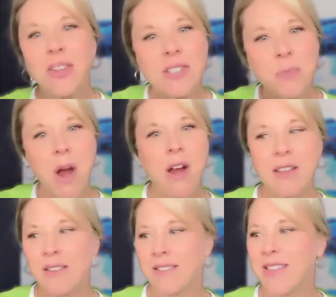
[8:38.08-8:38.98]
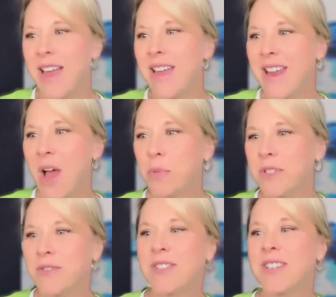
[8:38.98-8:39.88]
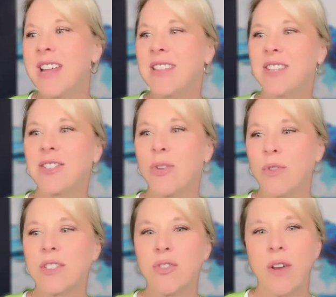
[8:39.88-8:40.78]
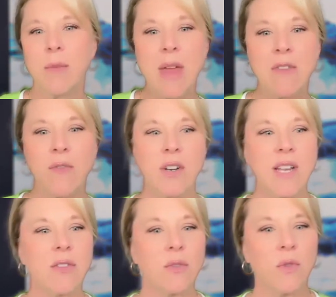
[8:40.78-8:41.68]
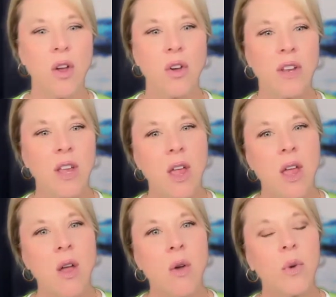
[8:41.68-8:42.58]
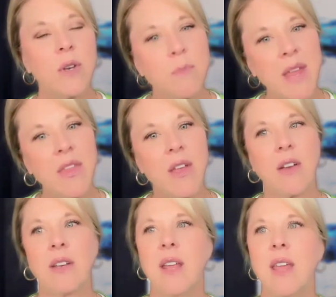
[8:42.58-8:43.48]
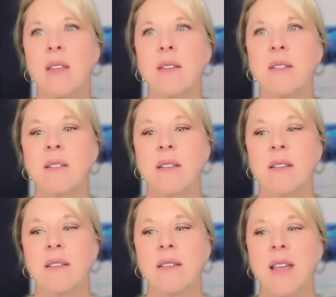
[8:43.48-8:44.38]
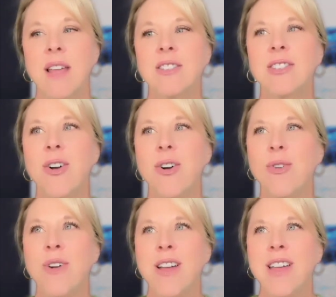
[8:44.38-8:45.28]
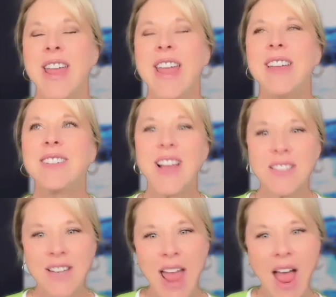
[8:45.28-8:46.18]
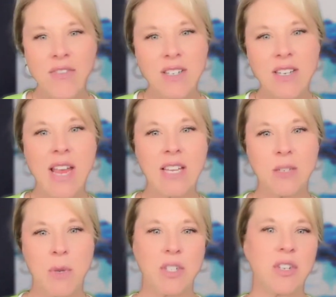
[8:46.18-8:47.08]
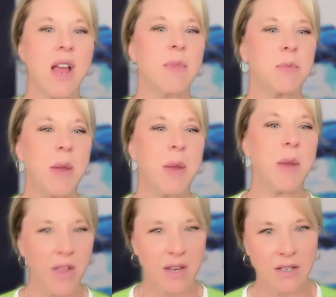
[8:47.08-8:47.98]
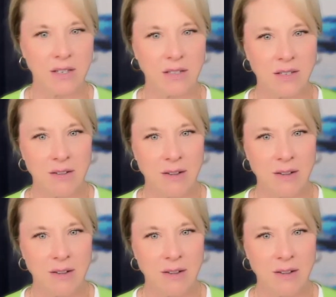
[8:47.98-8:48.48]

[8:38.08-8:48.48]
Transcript: little spark that helped take this whole story and metaphor down the road wouldn't be there. And so it doesn't have to take as much time as people think it does.